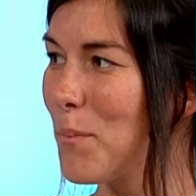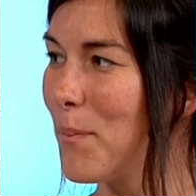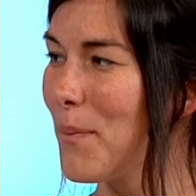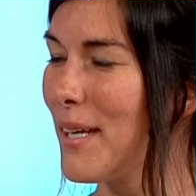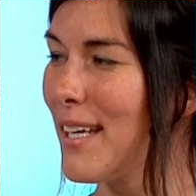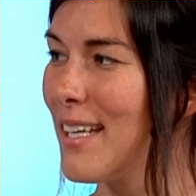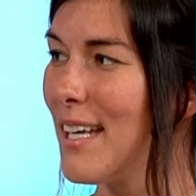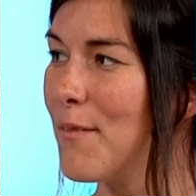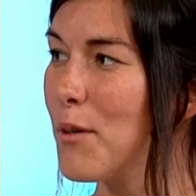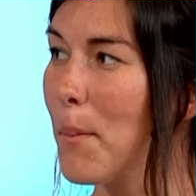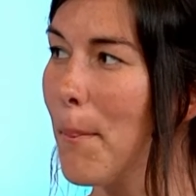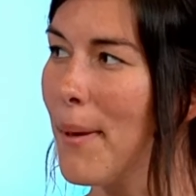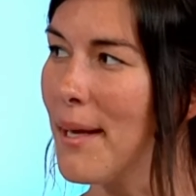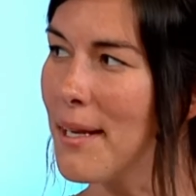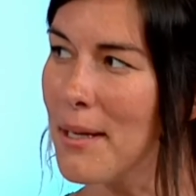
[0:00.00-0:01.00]
But he never
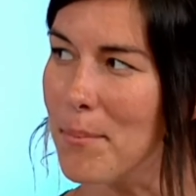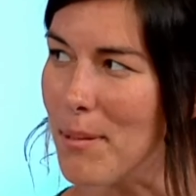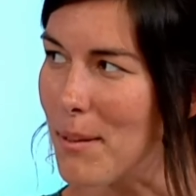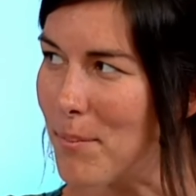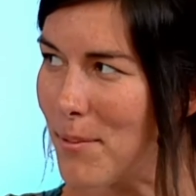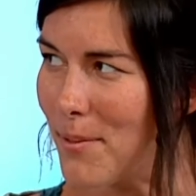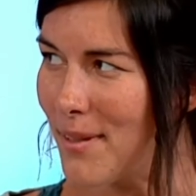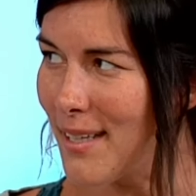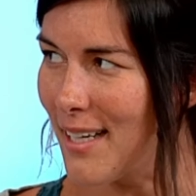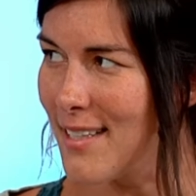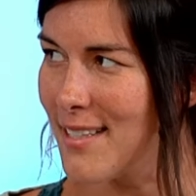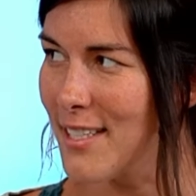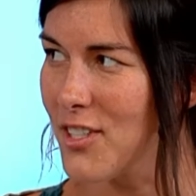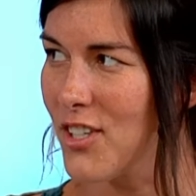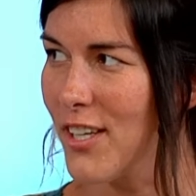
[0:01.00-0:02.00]
pitted people
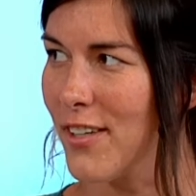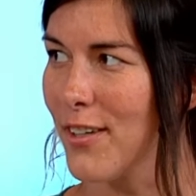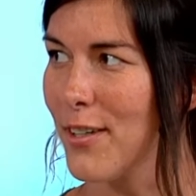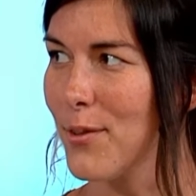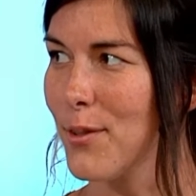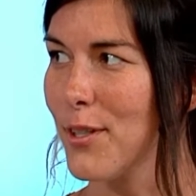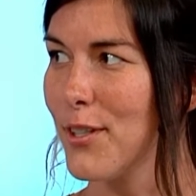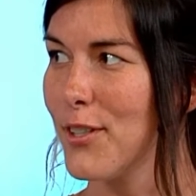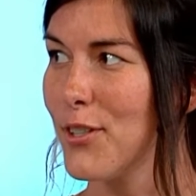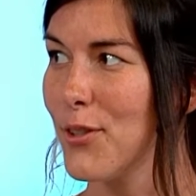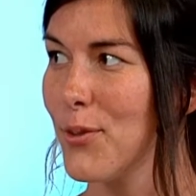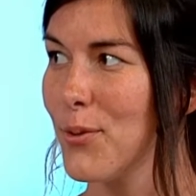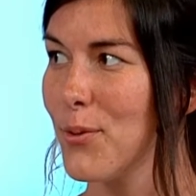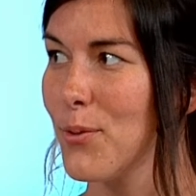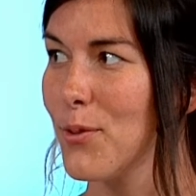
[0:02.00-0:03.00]
against each other in order
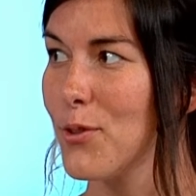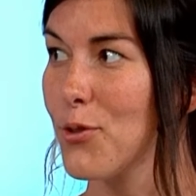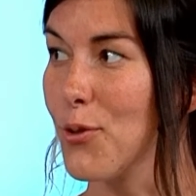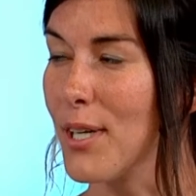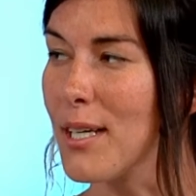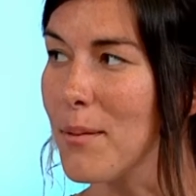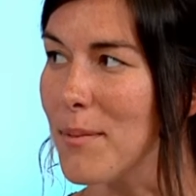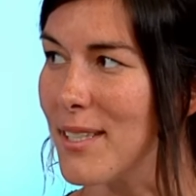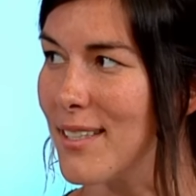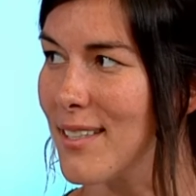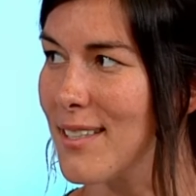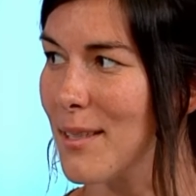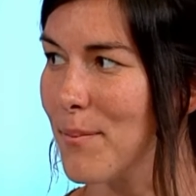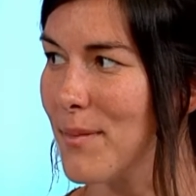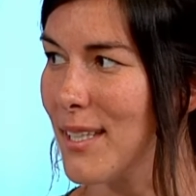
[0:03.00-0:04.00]
to trick them into
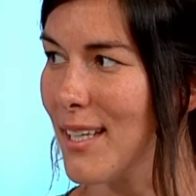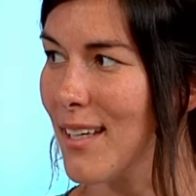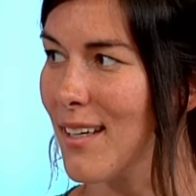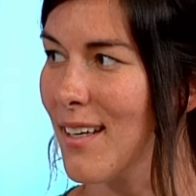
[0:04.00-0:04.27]
something.